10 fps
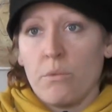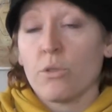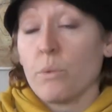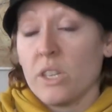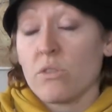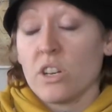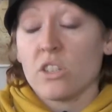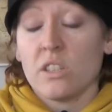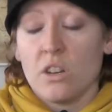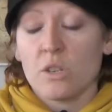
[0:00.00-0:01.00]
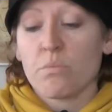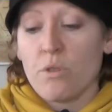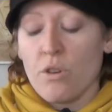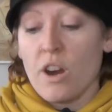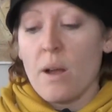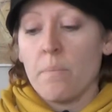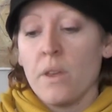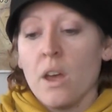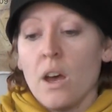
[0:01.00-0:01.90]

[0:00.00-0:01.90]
or waste reduction centers program,